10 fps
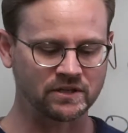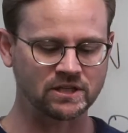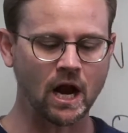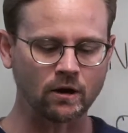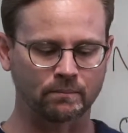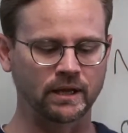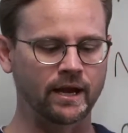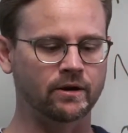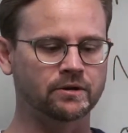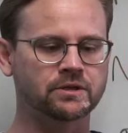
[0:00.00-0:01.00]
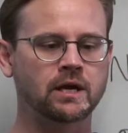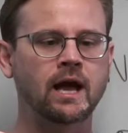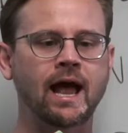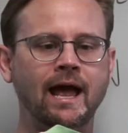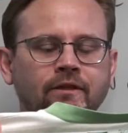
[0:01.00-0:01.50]
of soccer players
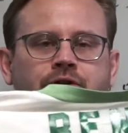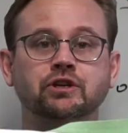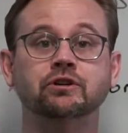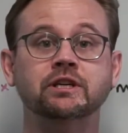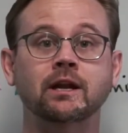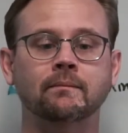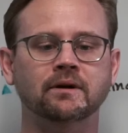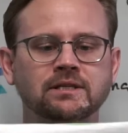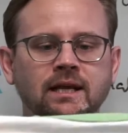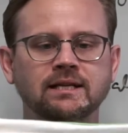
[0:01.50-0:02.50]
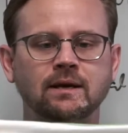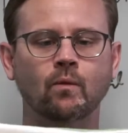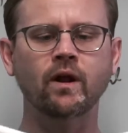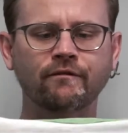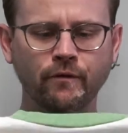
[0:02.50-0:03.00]
and their jersey numbers, and they said,
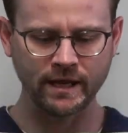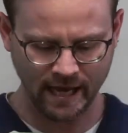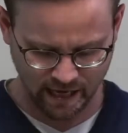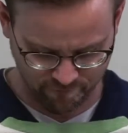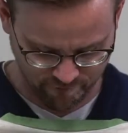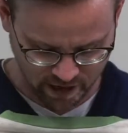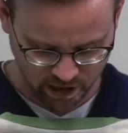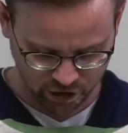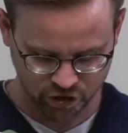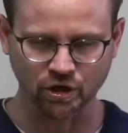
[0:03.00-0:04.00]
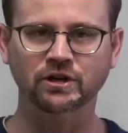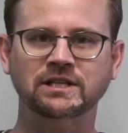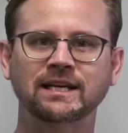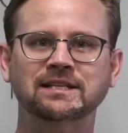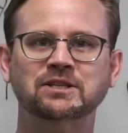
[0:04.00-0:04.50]
what if we gave
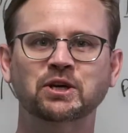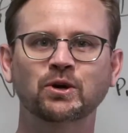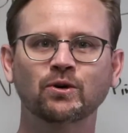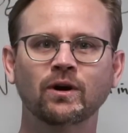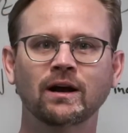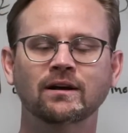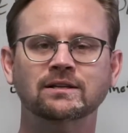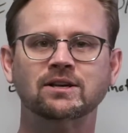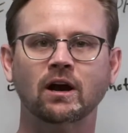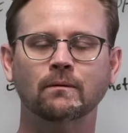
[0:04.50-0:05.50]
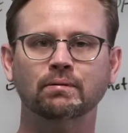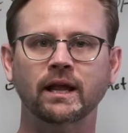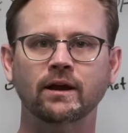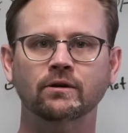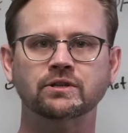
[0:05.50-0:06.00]
jerseys to soccer
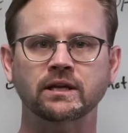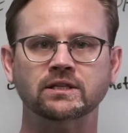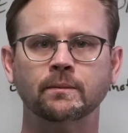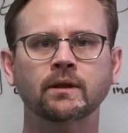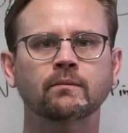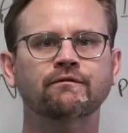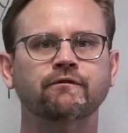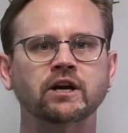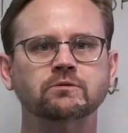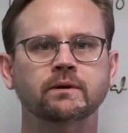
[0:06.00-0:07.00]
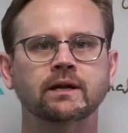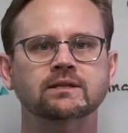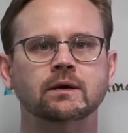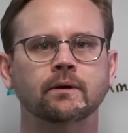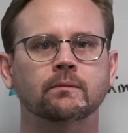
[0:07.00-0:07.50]
players and some of them are freshmen
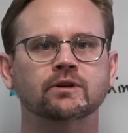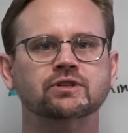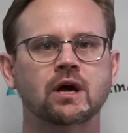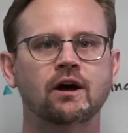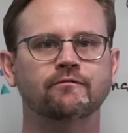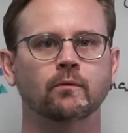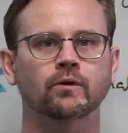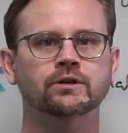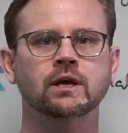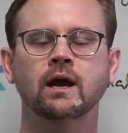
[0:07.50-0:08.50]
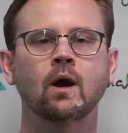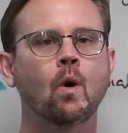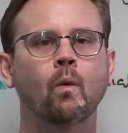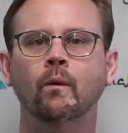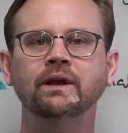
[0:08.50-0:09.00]
and some of them are sophomores?
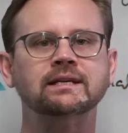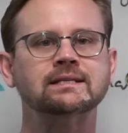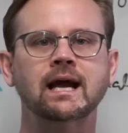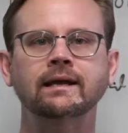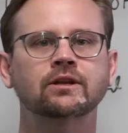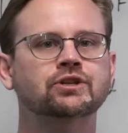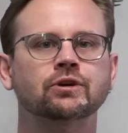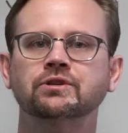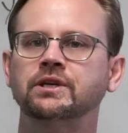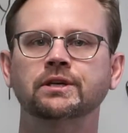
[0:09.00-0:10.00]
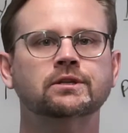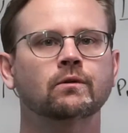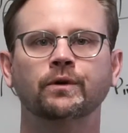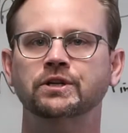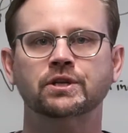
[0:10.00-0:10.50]
When we assign the
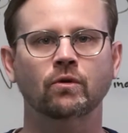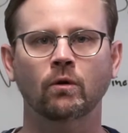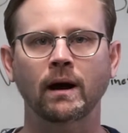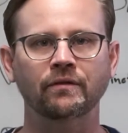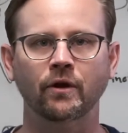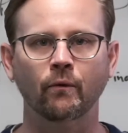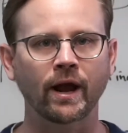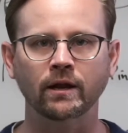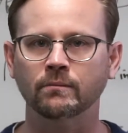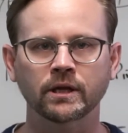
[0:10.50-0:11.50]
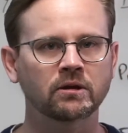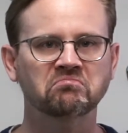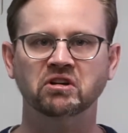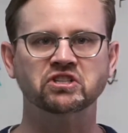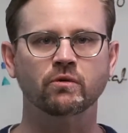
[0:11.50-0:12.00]
jerseys, we just throw them out there randomly.
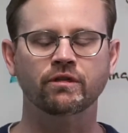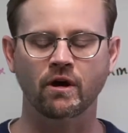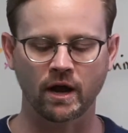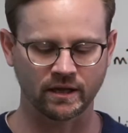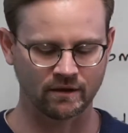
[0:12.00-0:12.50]
There's no thought